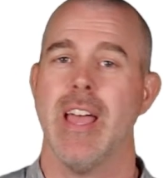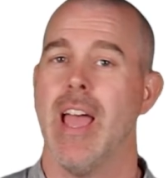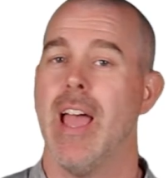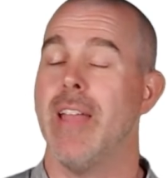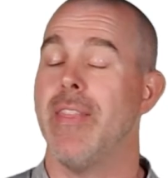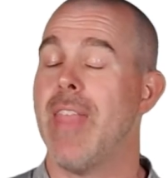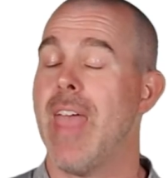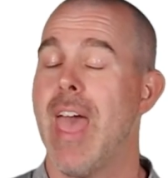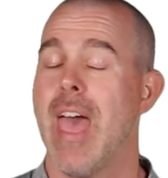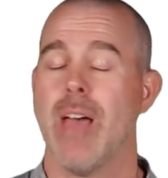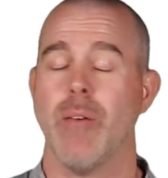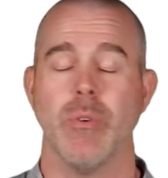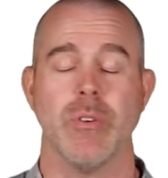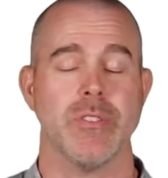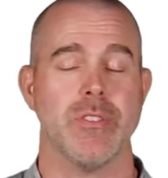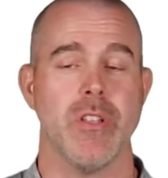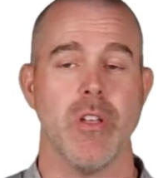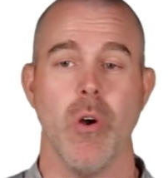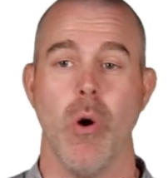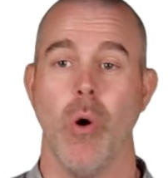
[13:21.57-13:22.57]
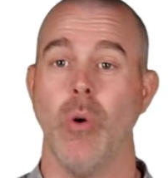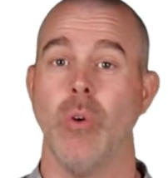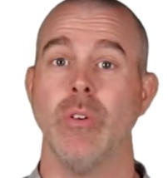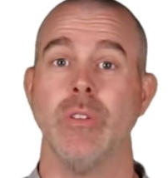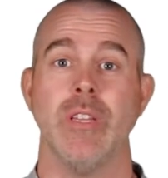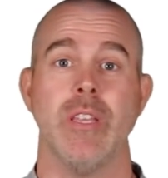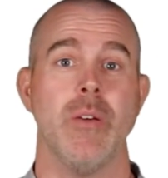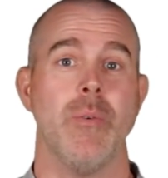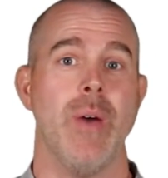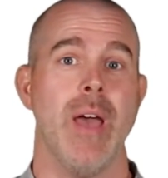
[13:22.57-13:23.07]
And that was the
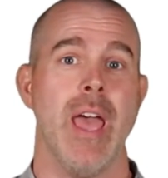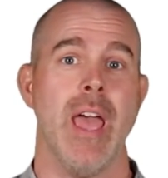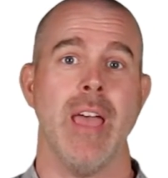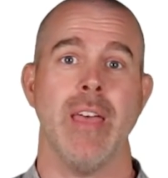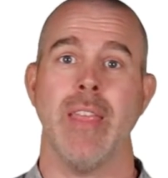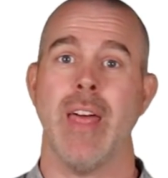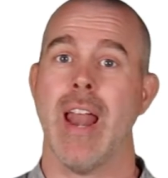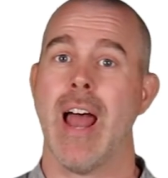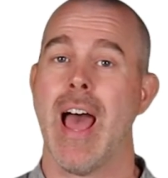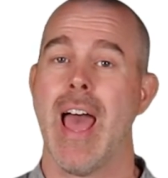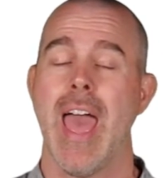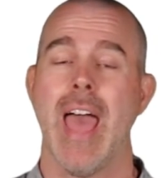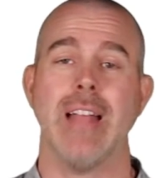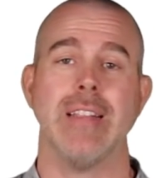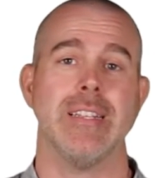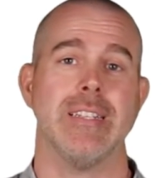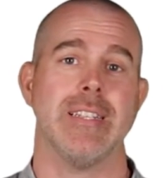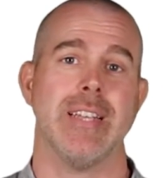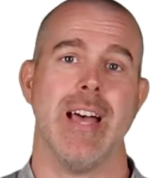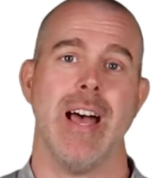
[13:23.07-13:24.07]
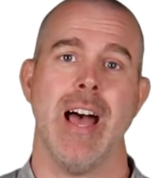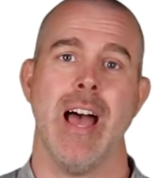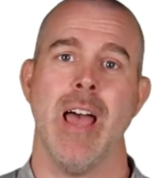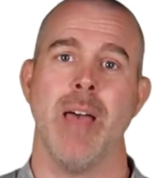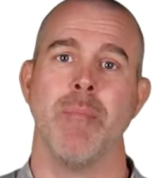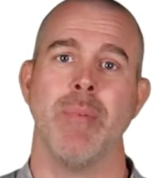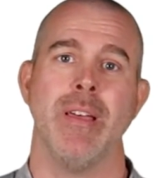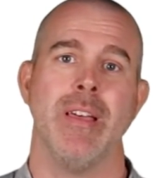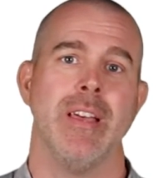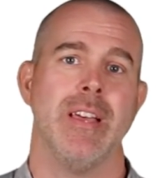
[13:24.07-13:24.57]
only way that I had the
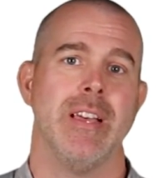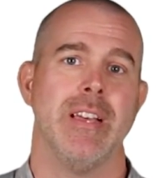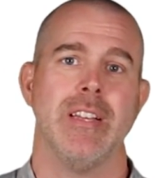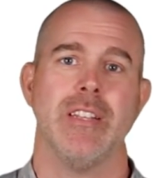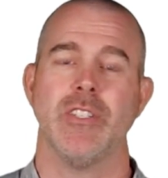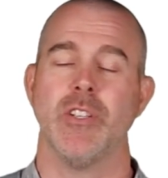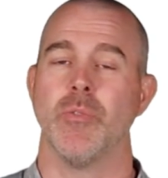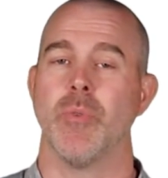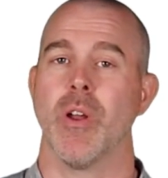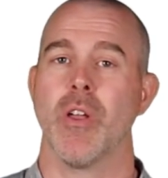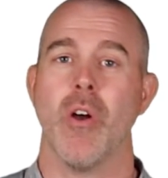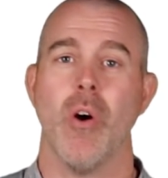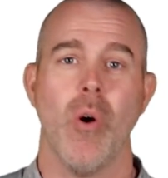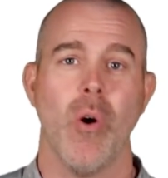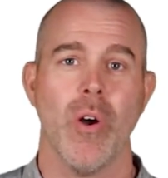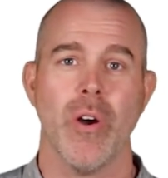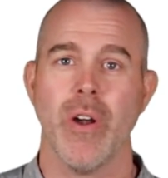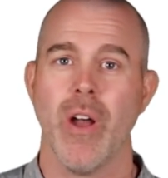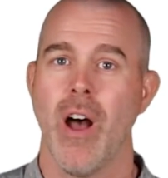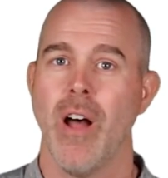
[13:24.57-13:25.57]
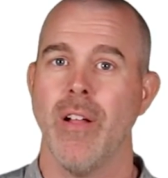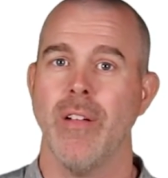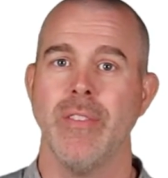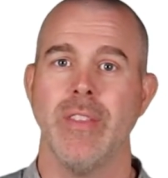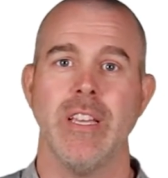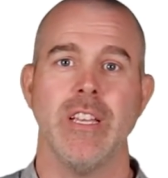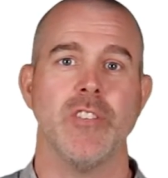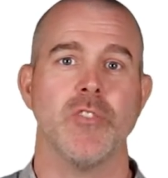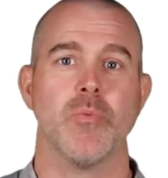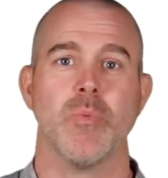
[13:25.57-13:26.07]
time to record all of
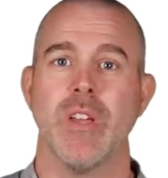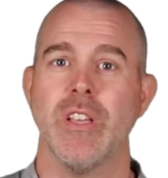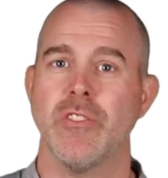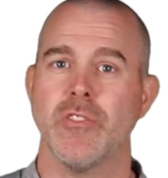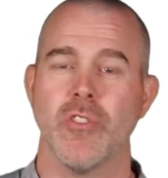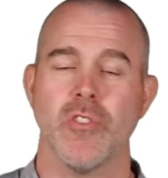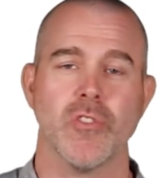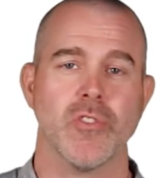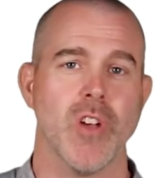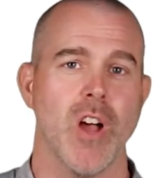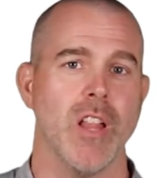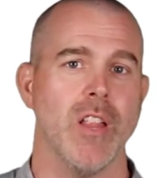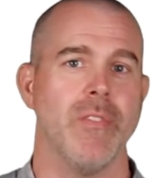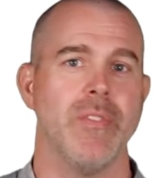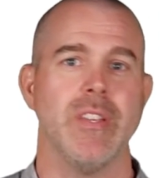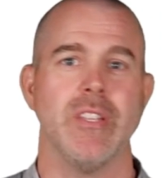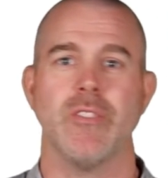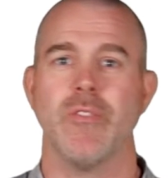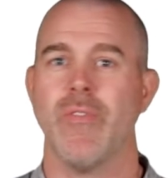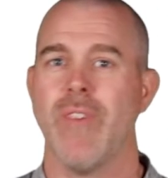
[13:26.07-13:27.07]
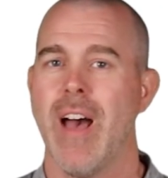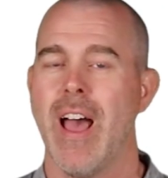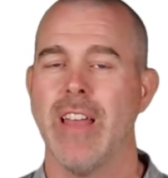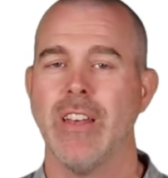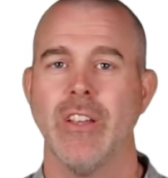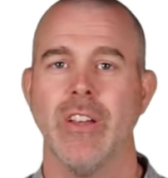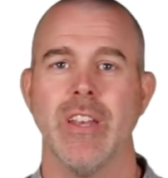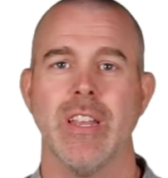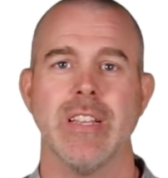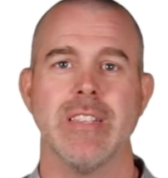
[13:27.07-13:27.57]
these, research all of these,
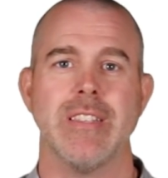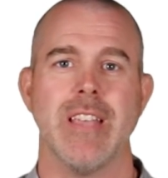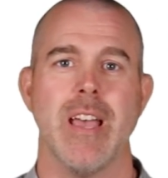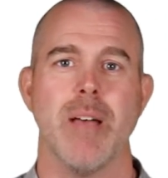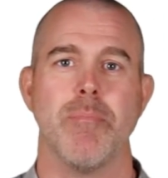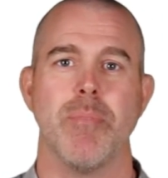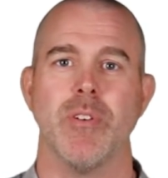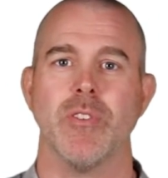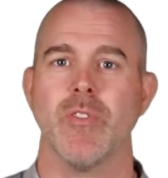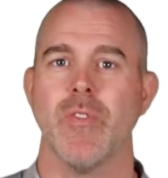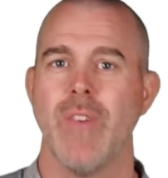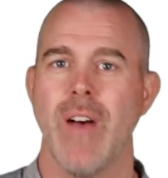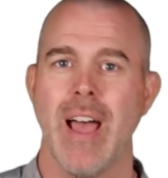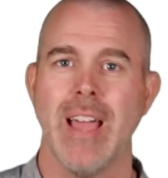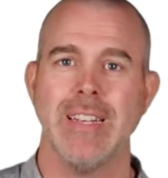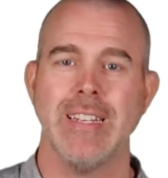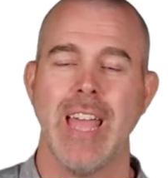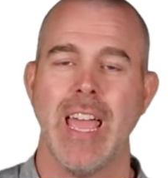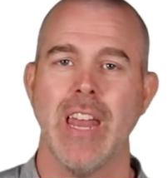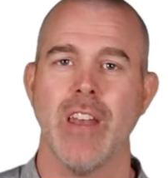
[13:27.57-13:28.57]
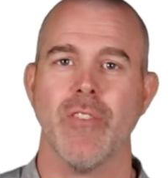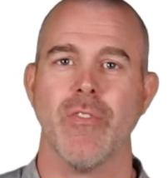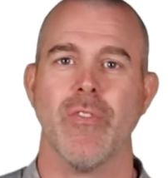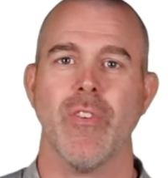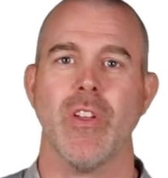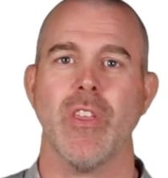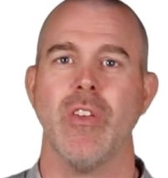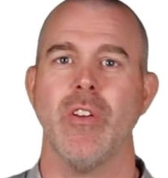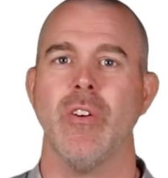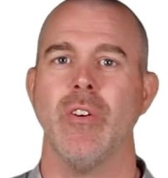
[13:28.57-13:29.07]
find good examples, find data
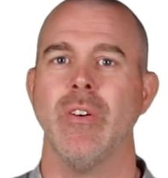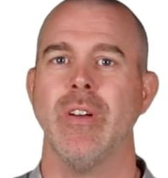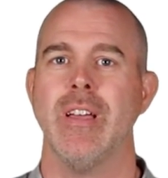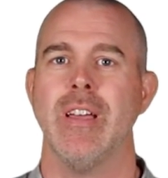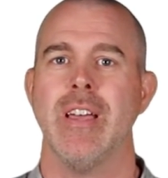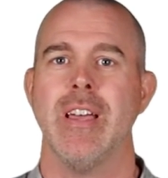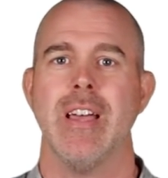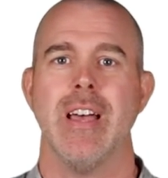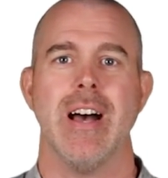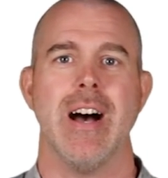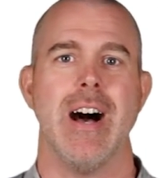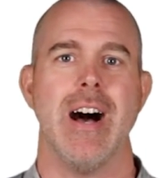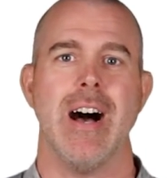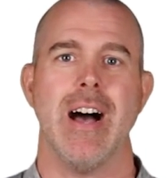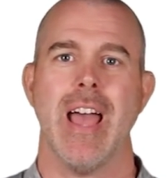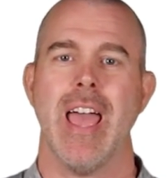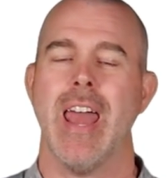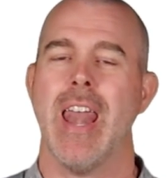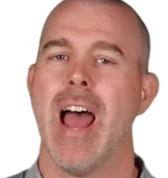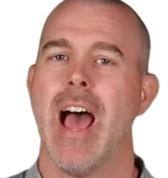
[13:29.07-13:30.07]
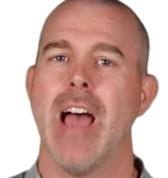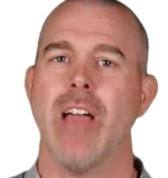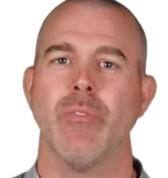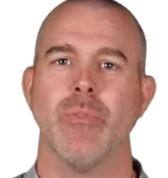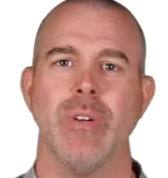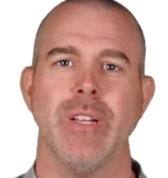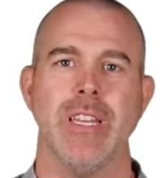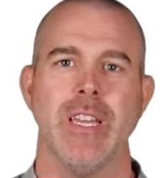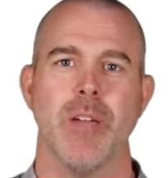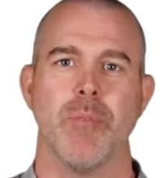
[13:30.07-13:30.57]
for you, uh, and I
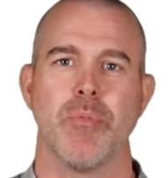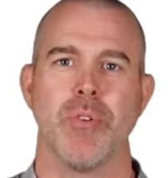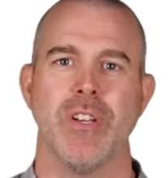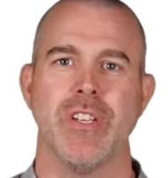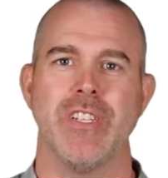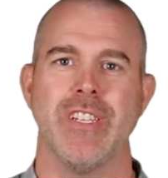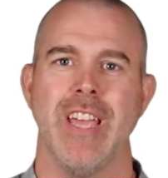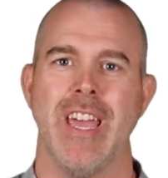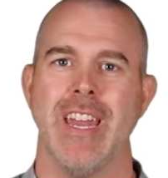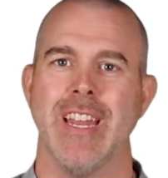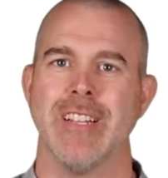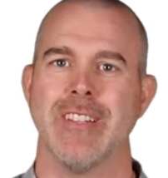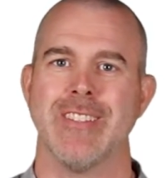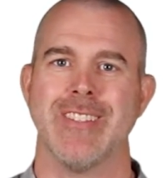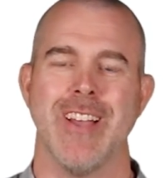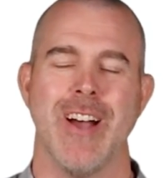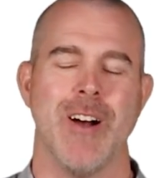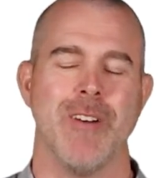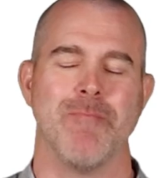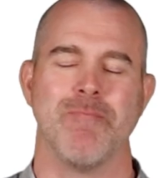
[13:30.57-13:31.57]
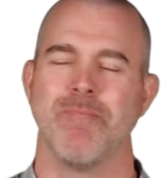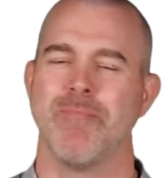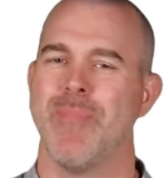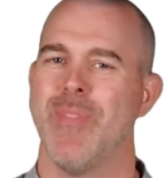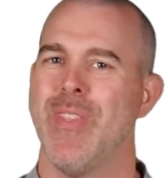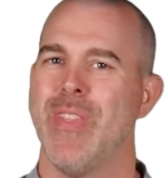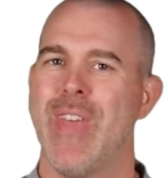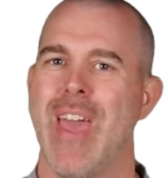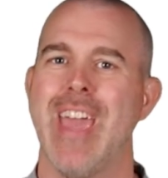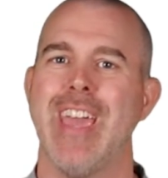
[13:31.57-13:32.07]
really appreciate it. So
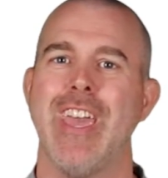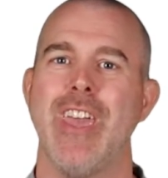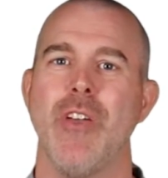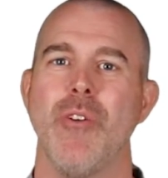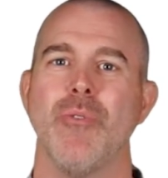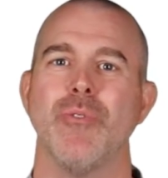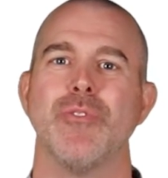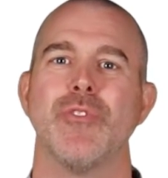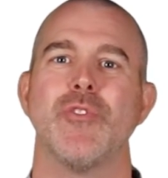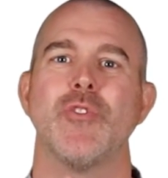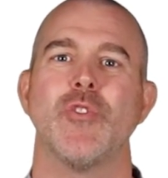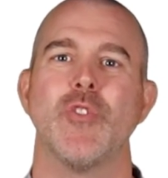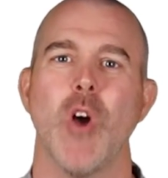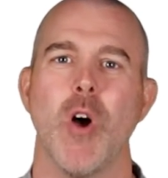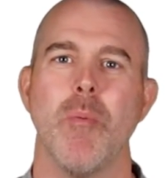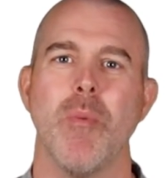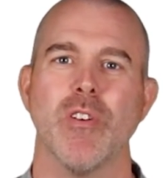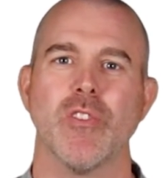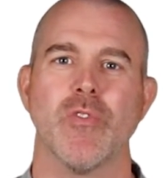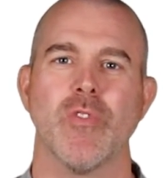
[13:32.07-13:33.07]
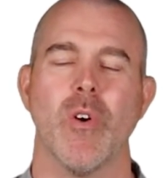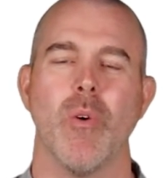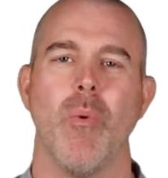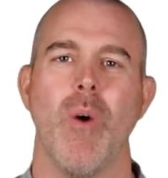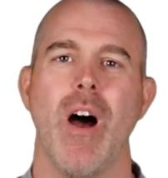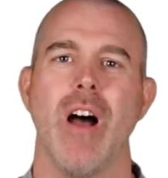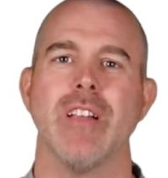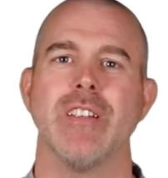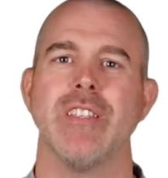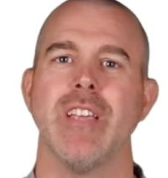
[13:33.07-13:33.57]
thank you so much for
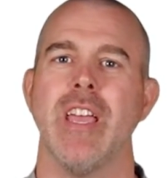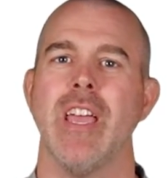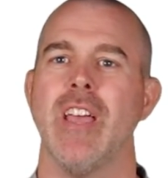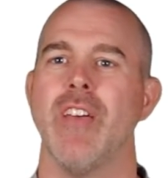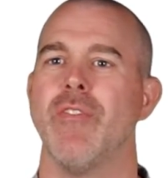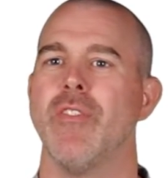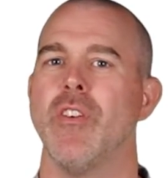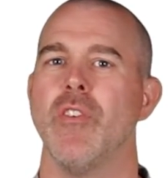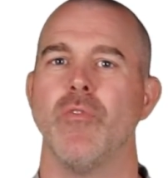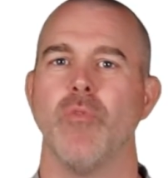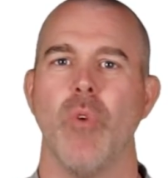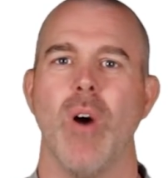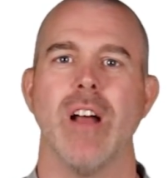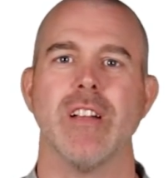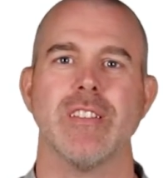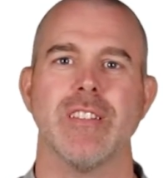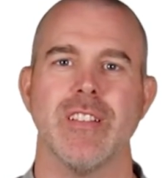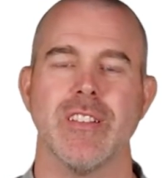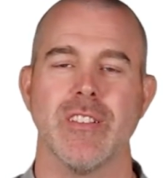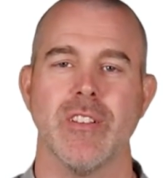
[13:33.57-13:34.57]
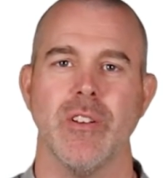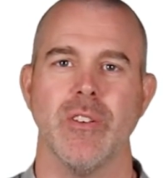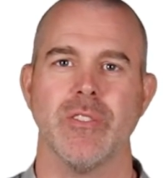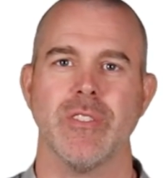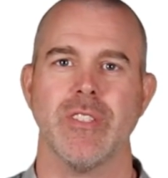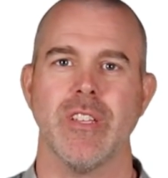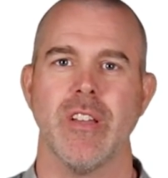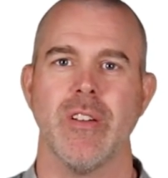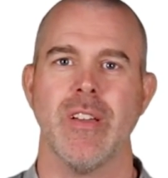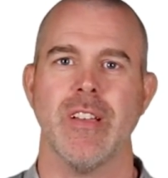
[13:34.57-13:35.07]
watching. If you've watched this whole
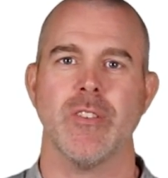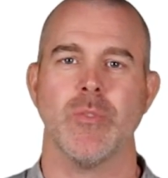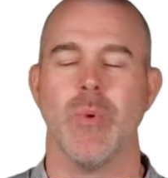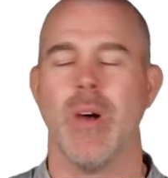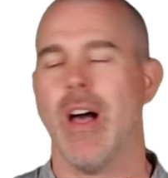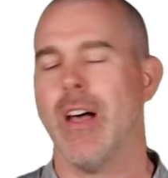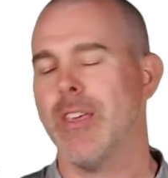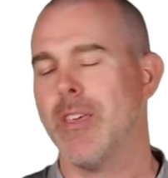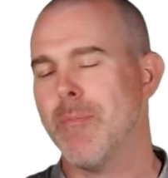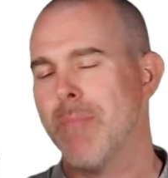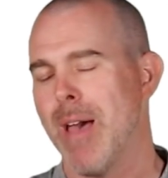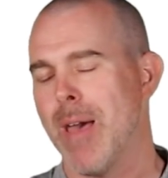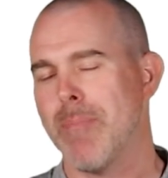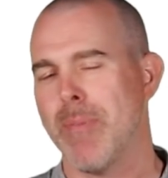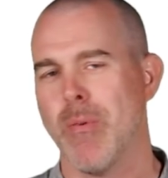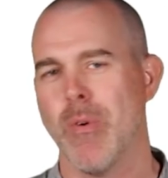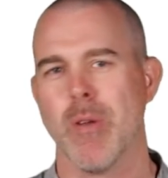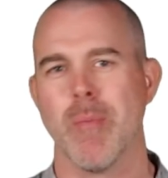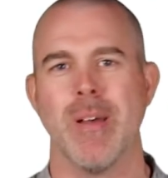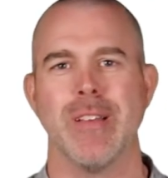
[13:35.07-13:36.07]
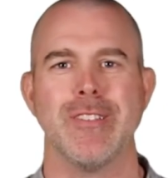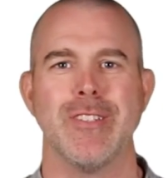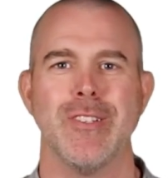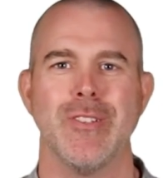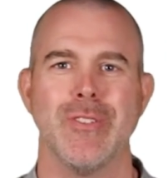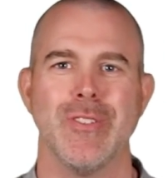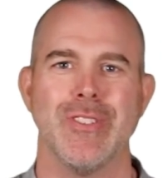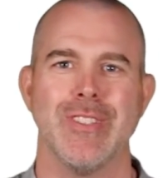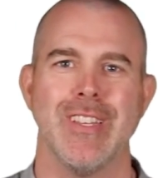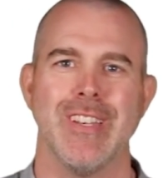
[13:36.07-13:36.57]
series, well, you might be one of my
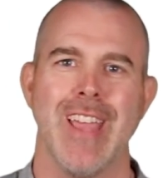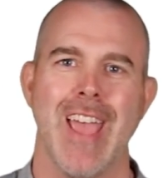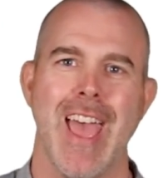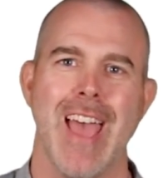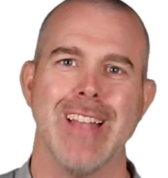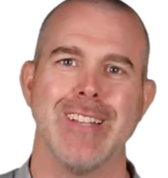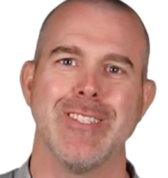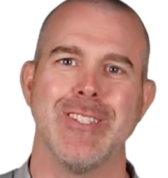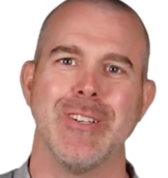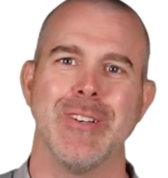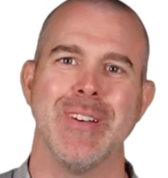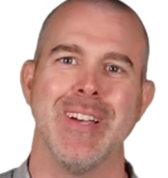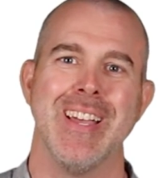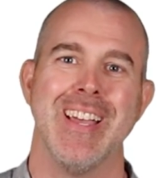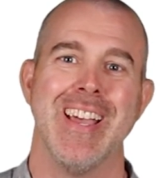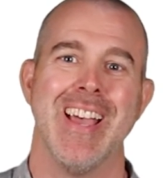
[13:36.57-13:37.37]
students and you had to.